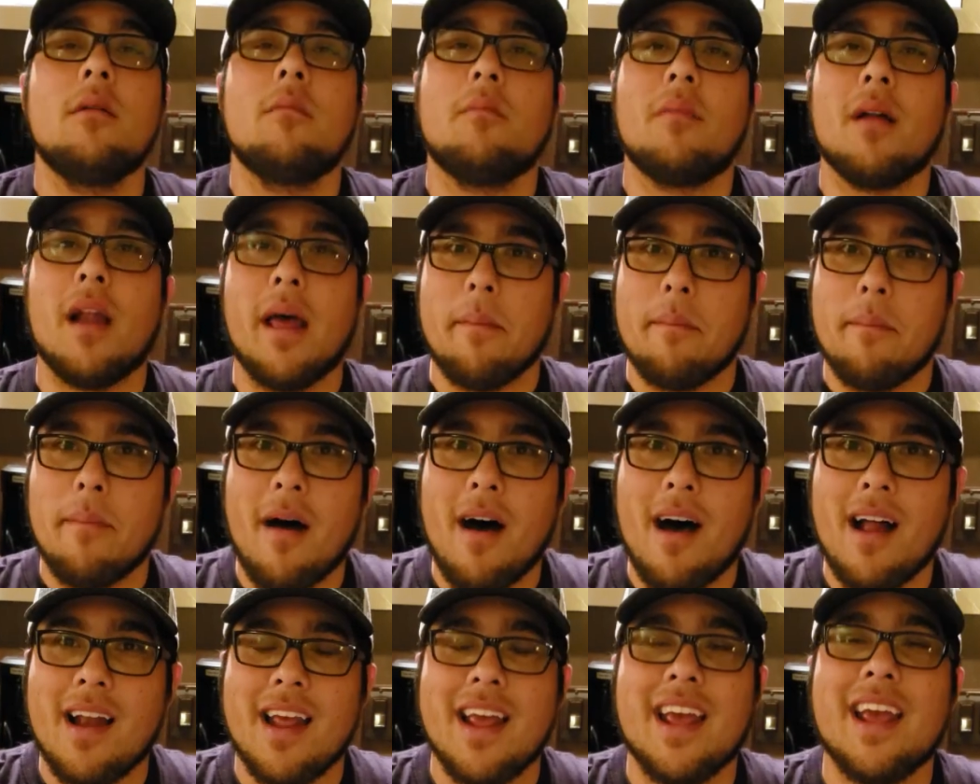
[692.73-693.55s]
But I
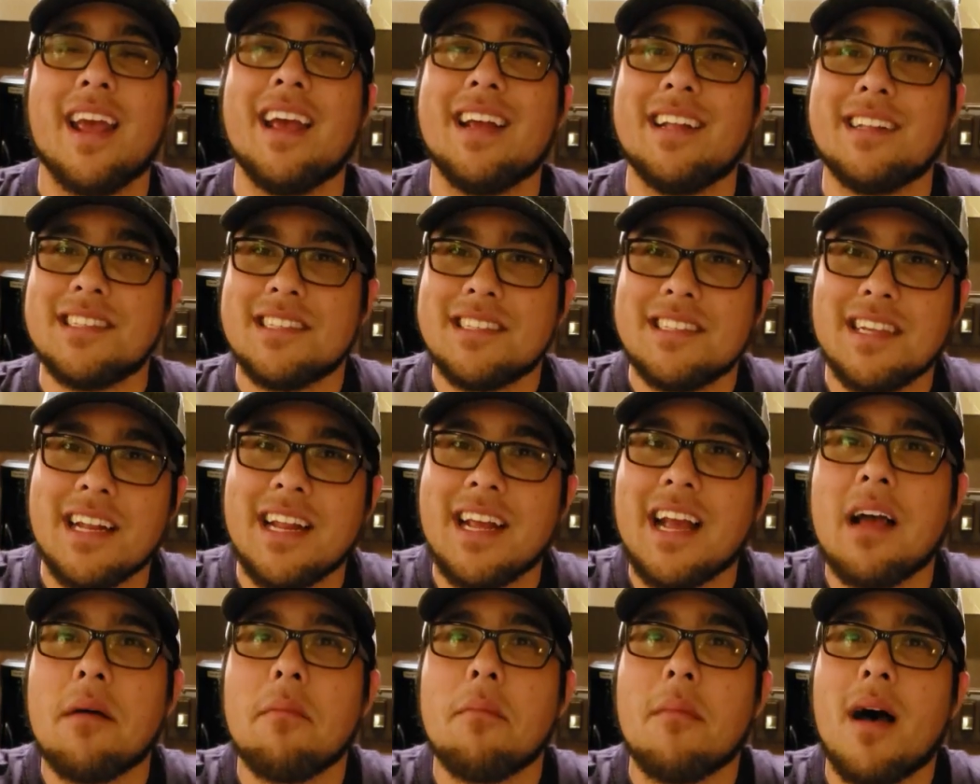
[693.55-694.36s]
bought it. It's
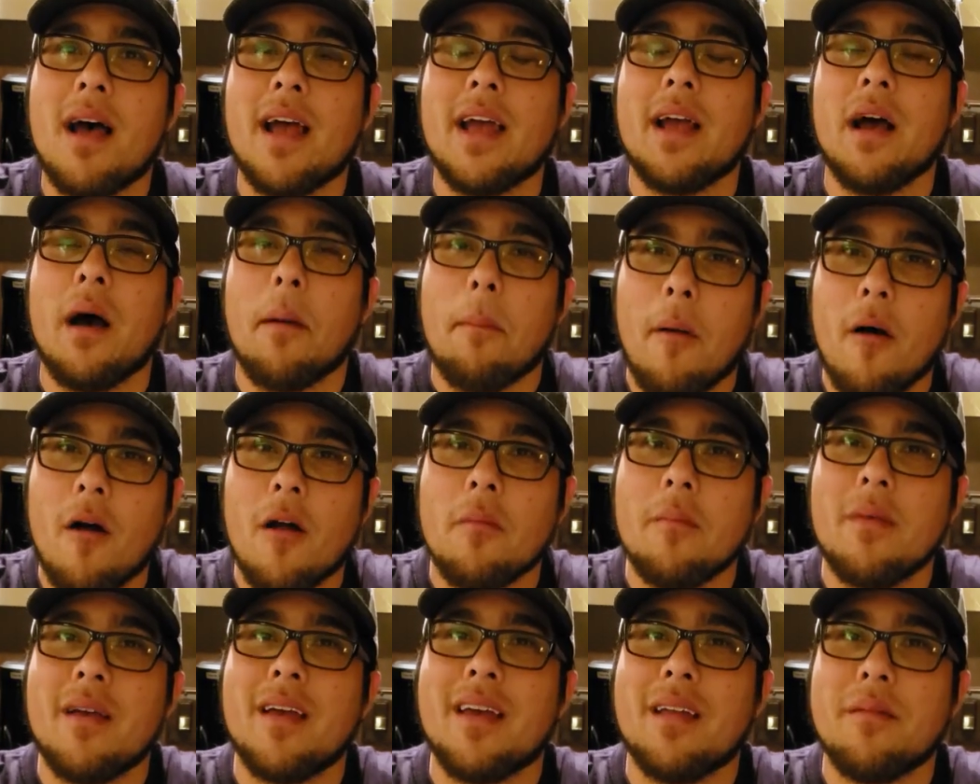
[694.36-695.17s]
sitting at my
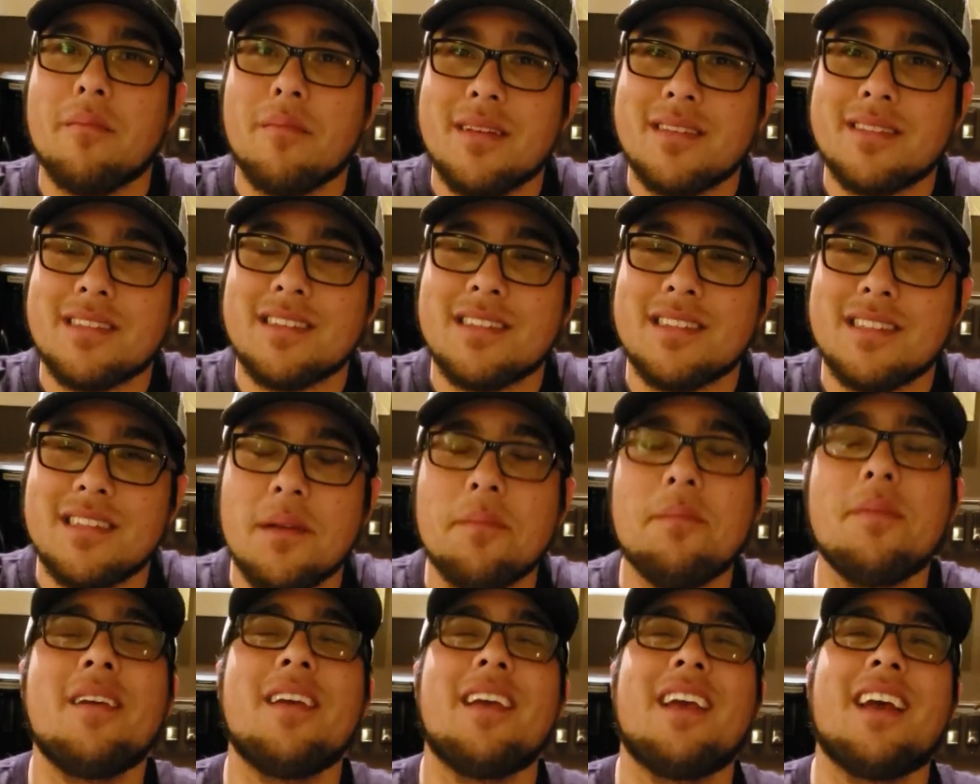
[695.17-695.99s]
apartment in
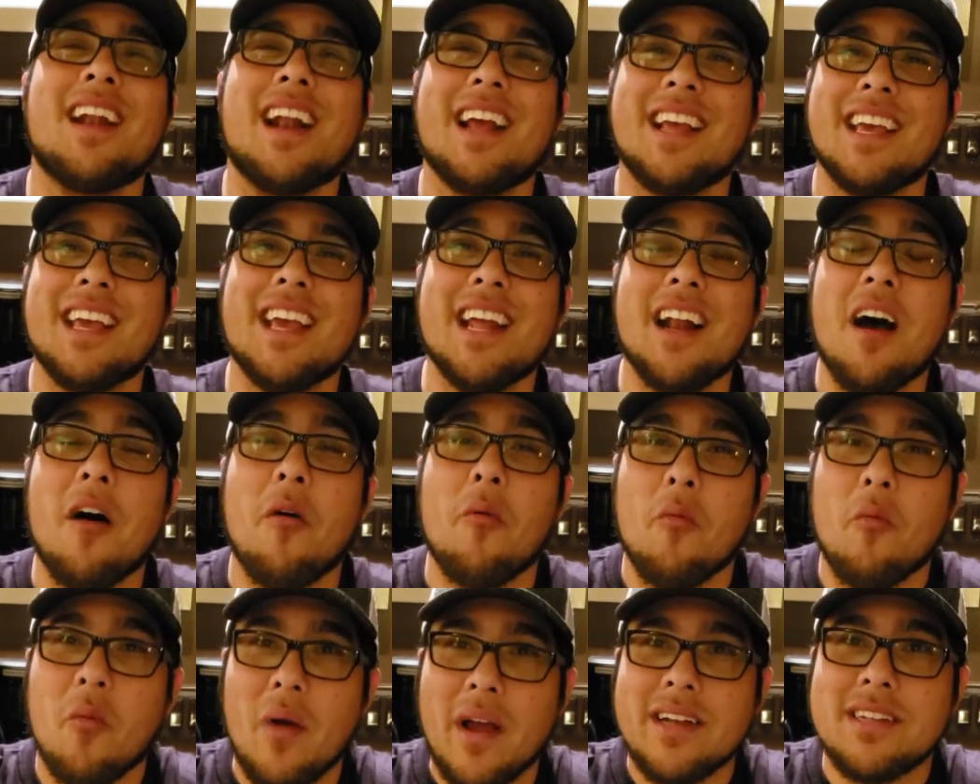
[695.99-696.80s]
Mississippi, and I
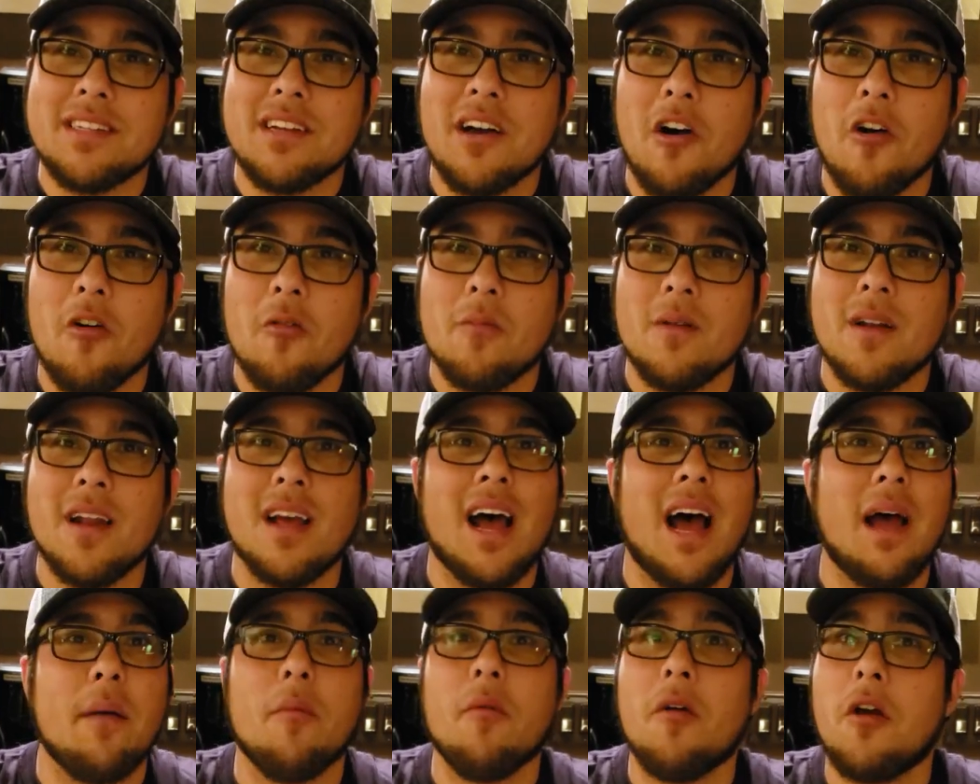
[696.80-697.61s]
cannot wait to open
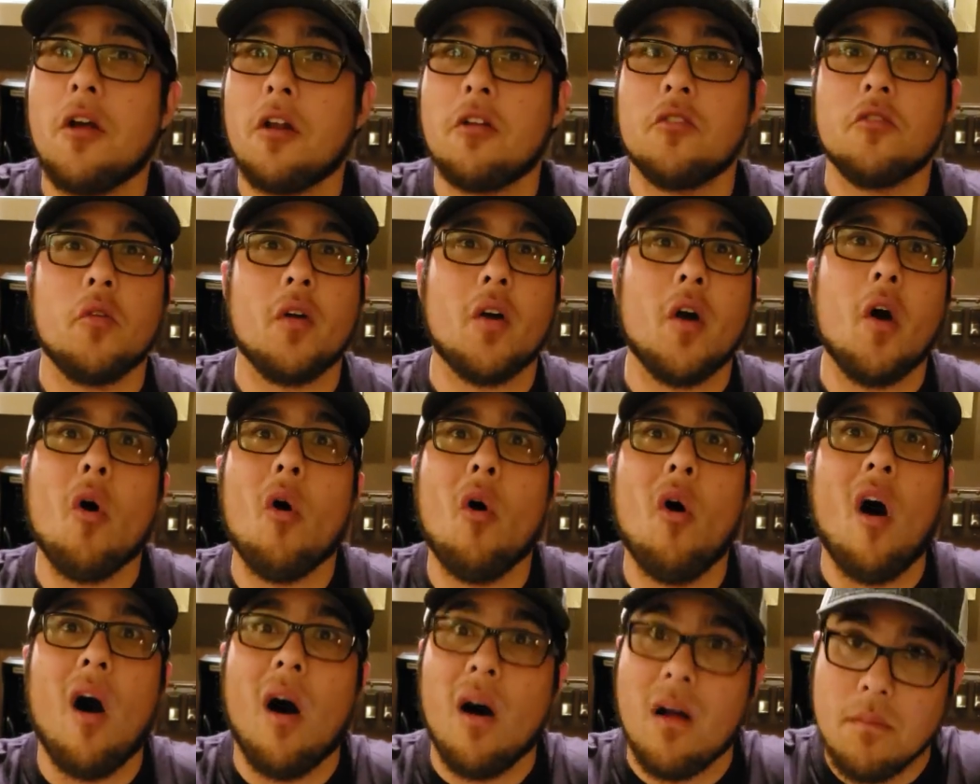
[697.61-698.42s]
it. I plan on doing a
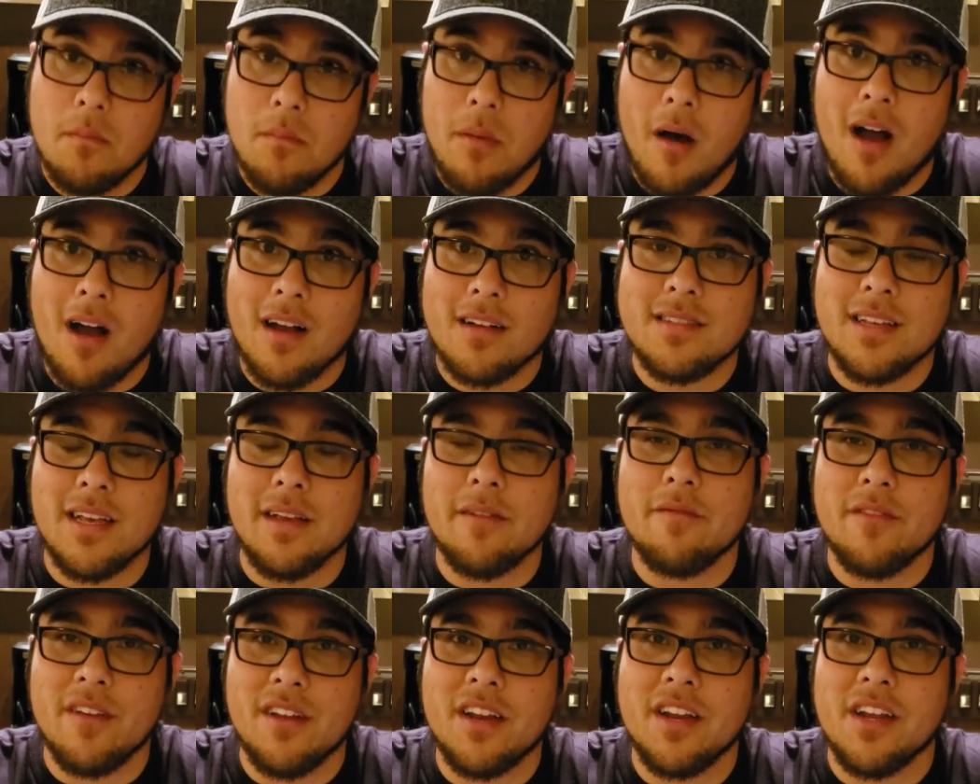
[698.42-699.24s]
whole
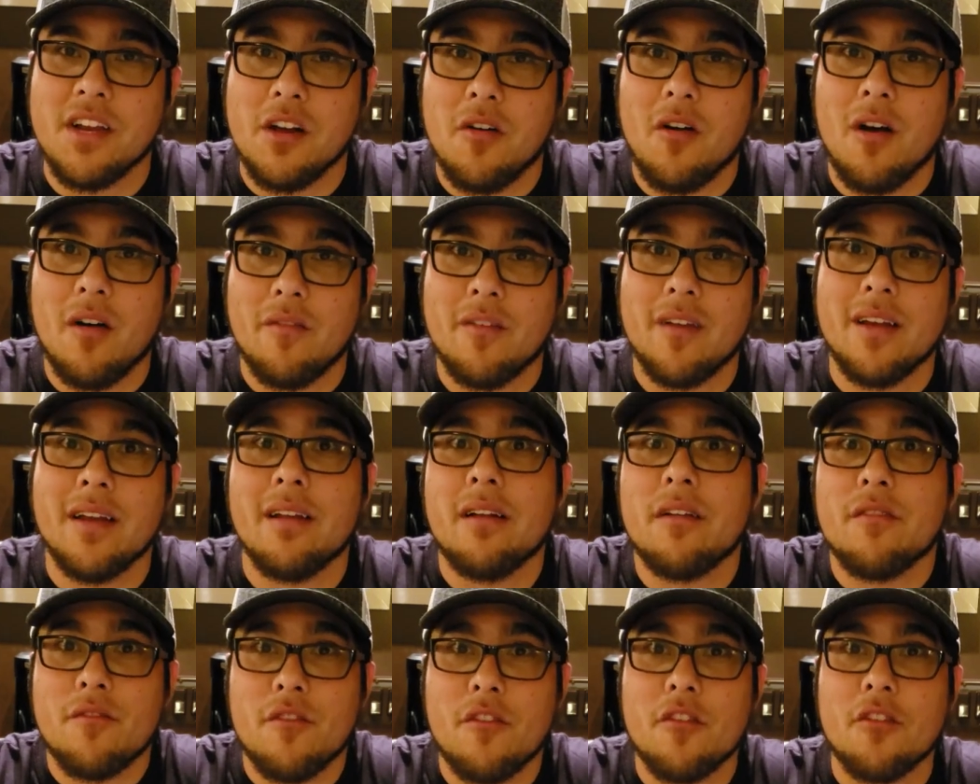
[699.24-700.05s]
unboxing video of it in
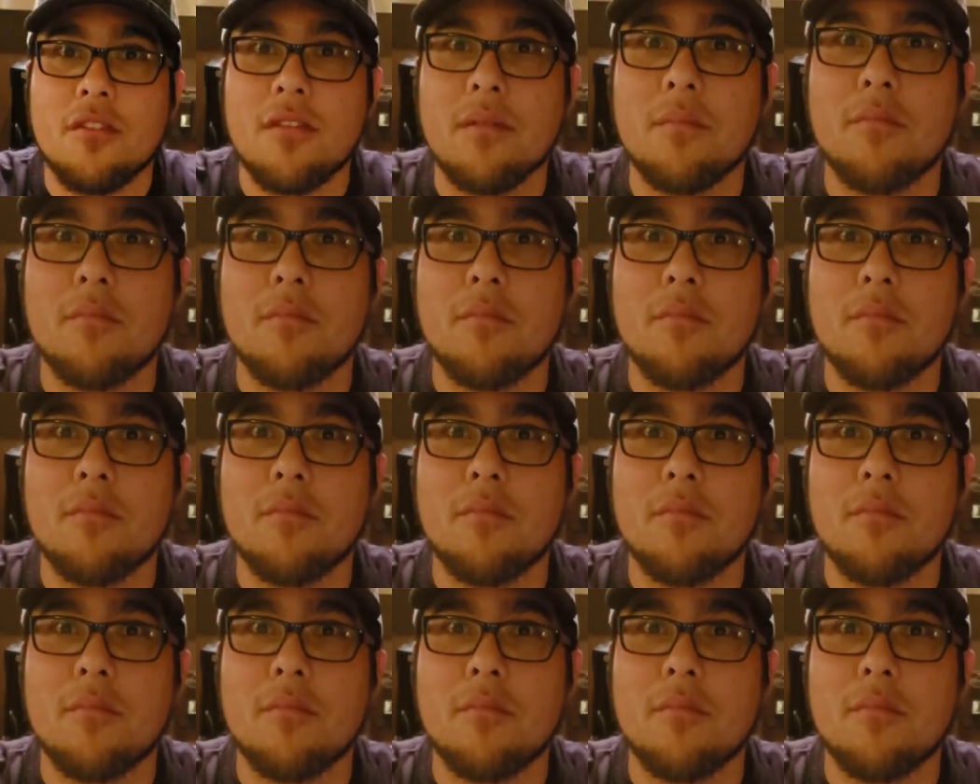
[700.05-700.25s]
our first